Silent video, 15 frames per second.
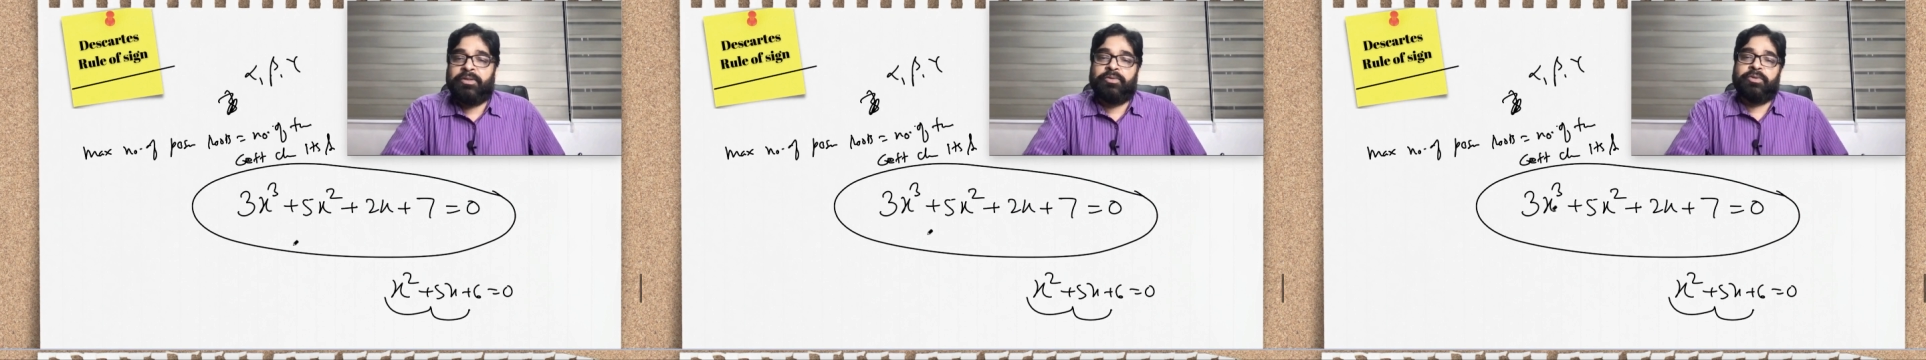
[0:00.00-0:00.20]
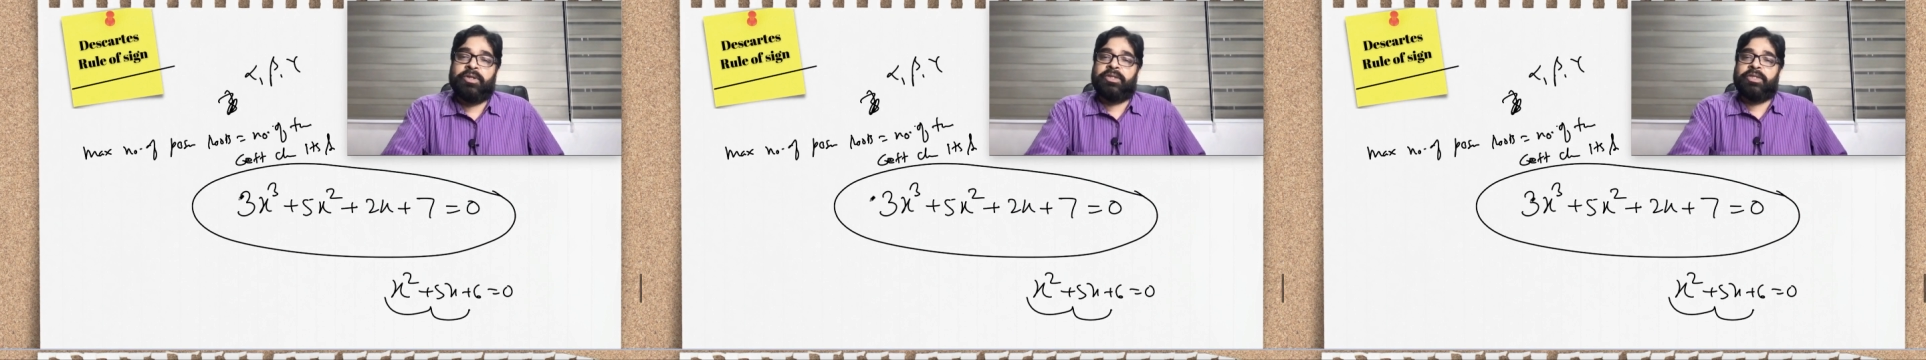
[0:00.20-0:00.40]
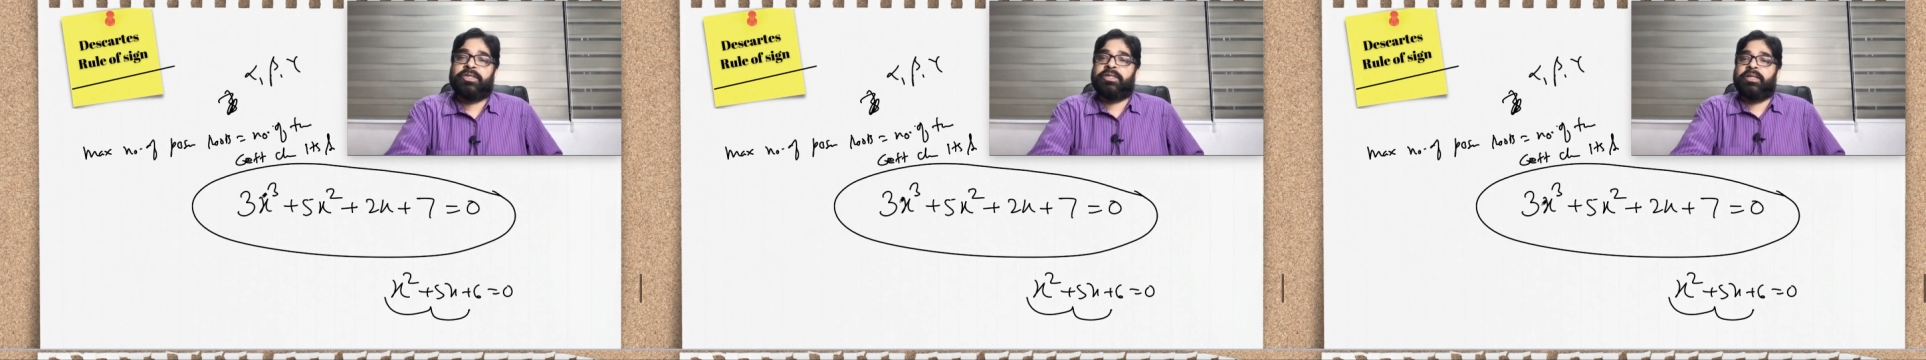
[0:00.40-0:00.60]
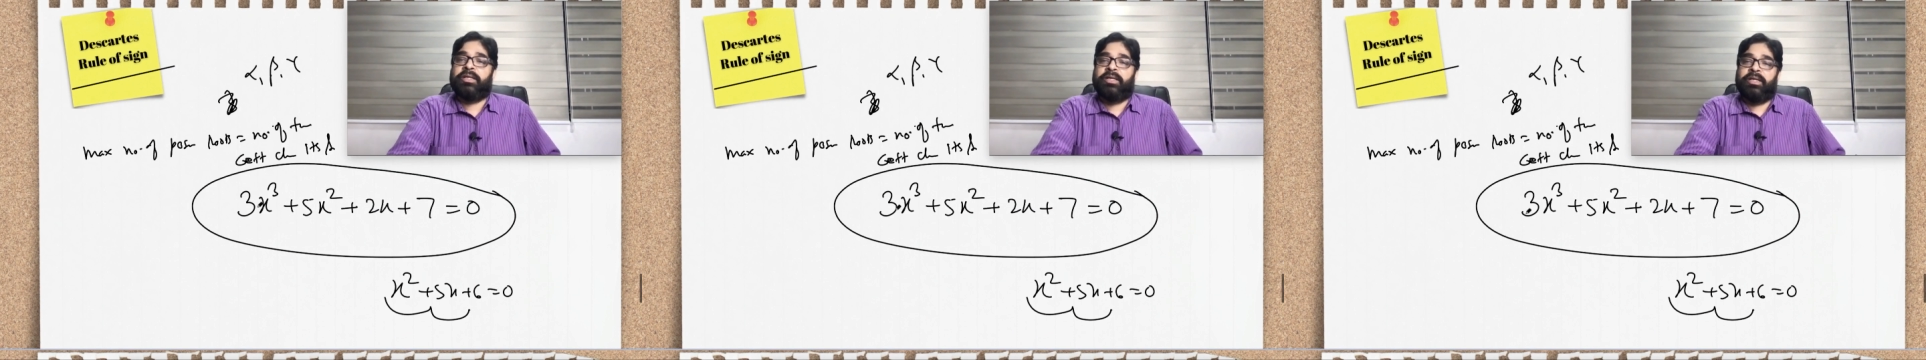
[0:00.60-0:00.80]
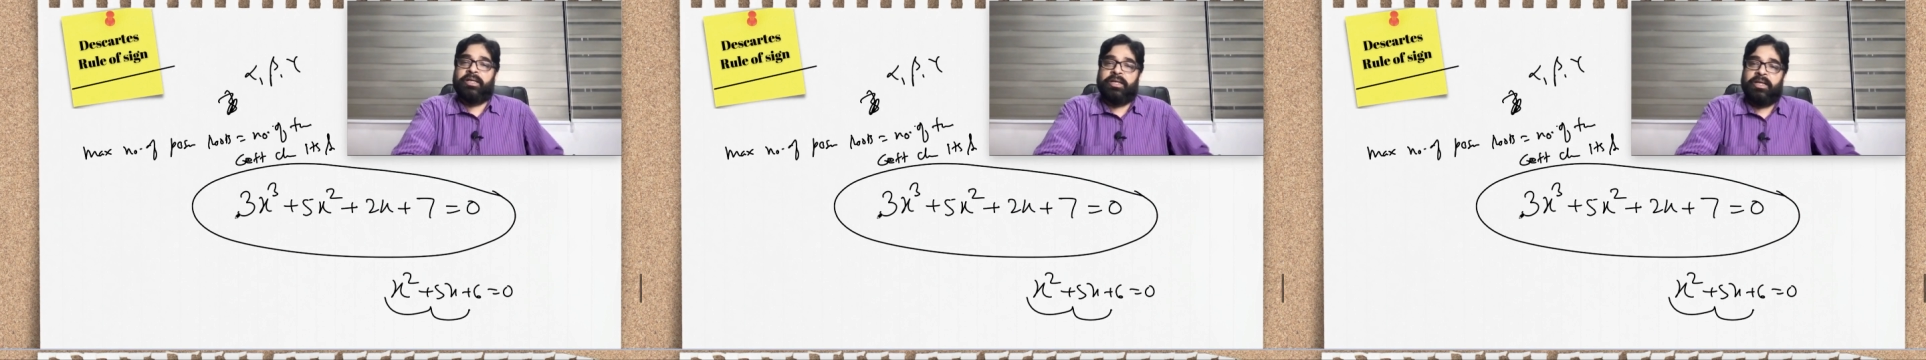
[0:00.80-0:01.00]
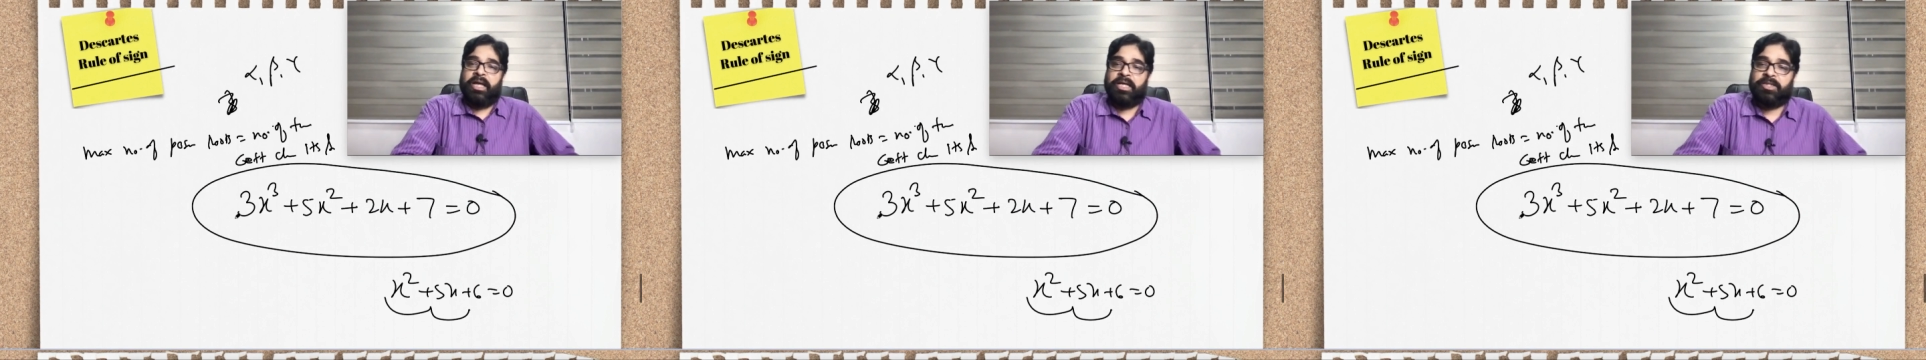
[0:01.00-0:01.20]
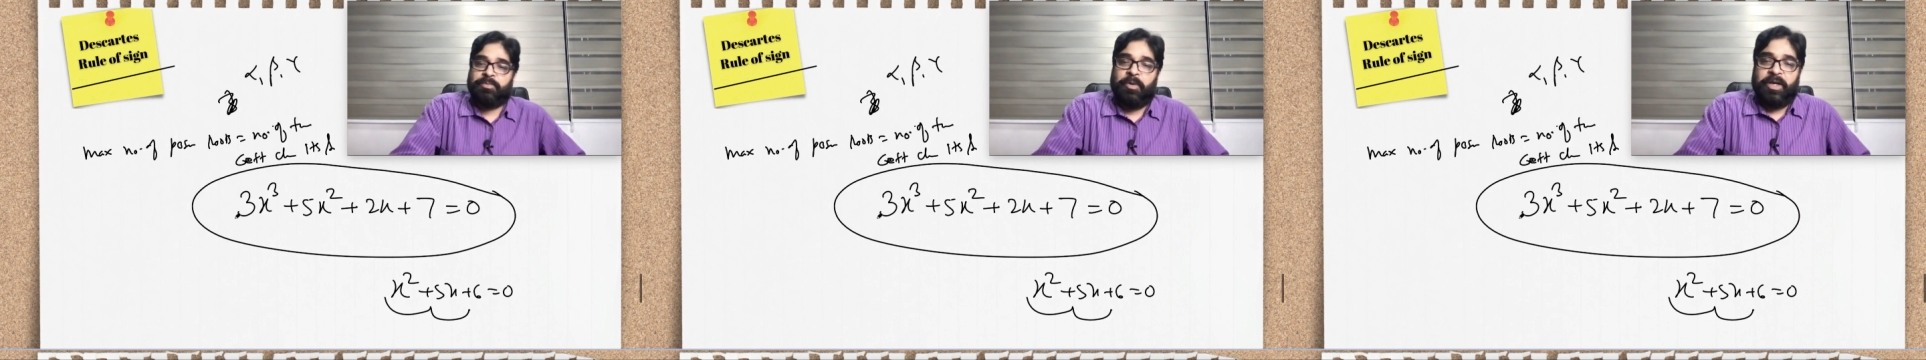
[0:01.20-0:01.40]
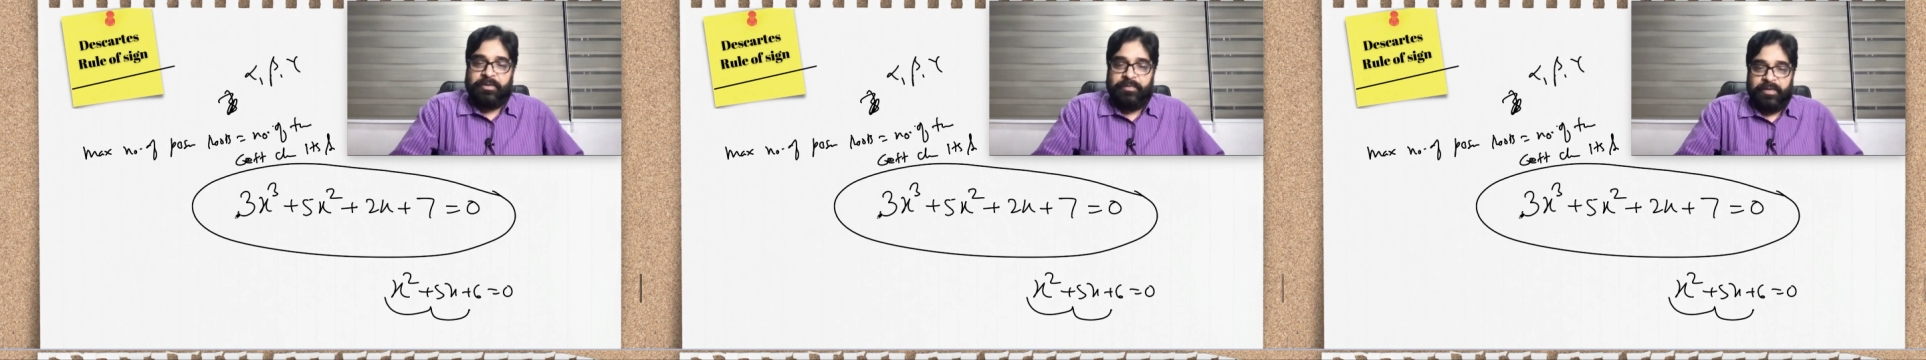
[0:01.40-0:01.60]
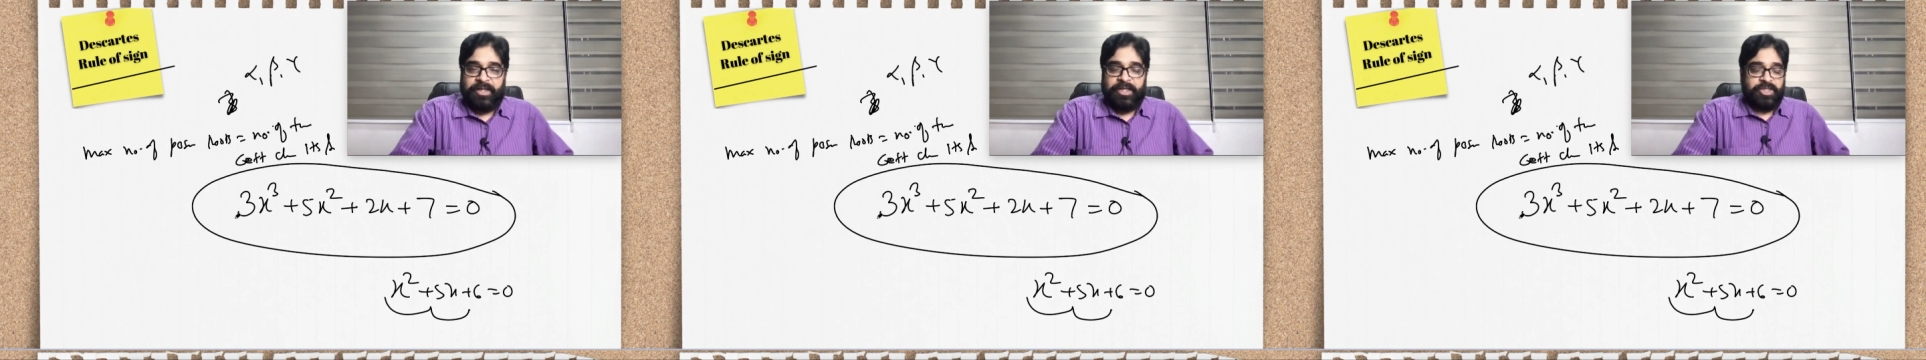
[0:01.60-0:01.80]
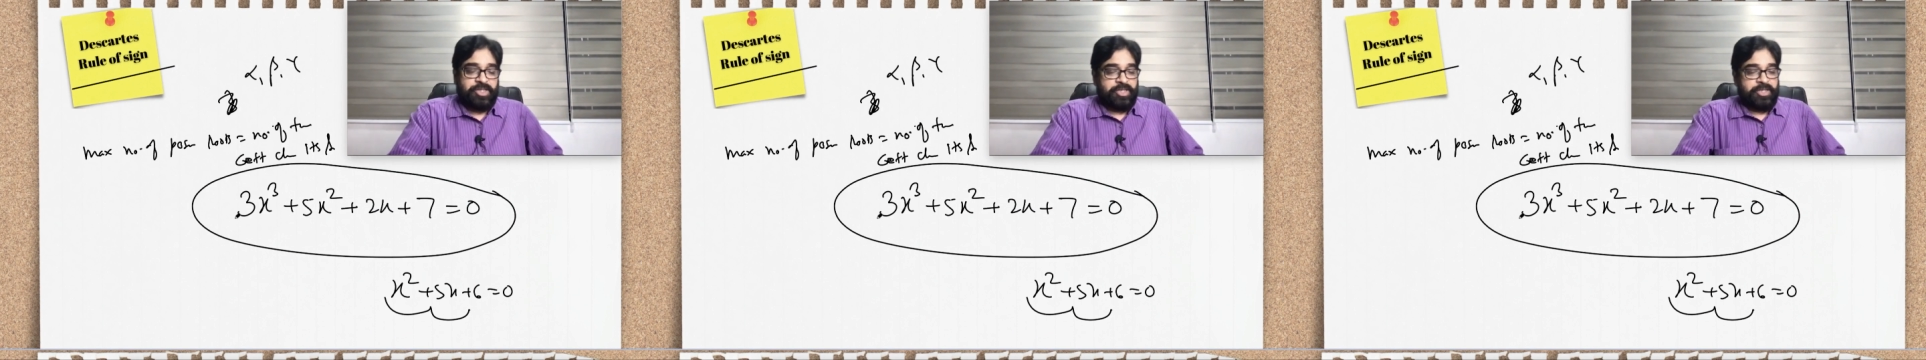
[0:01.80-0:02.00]
to this is the last point we
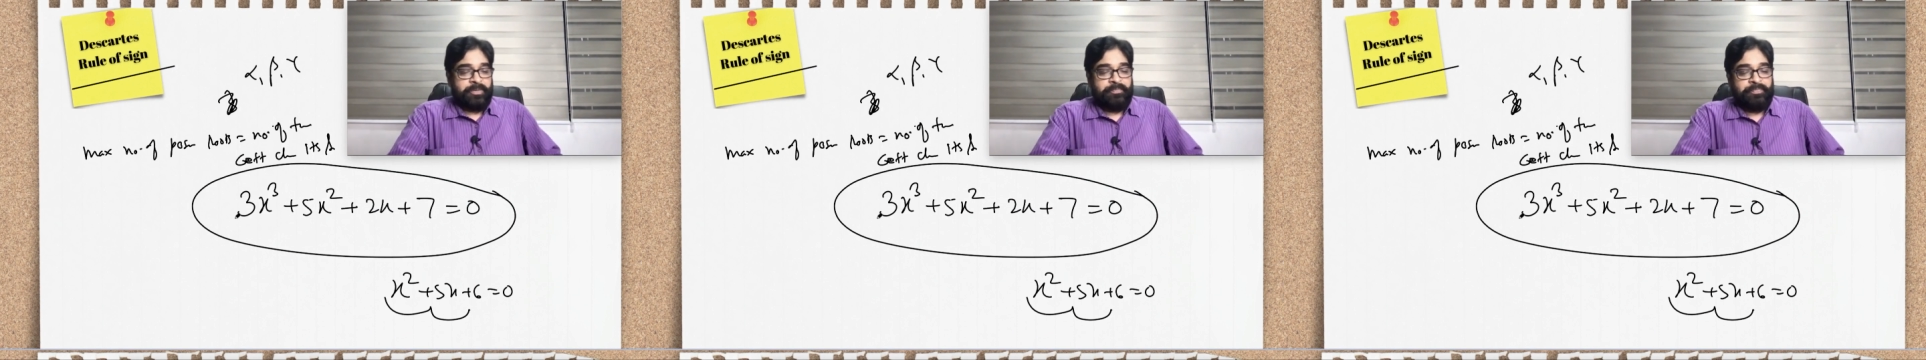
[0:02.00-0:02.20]
reached.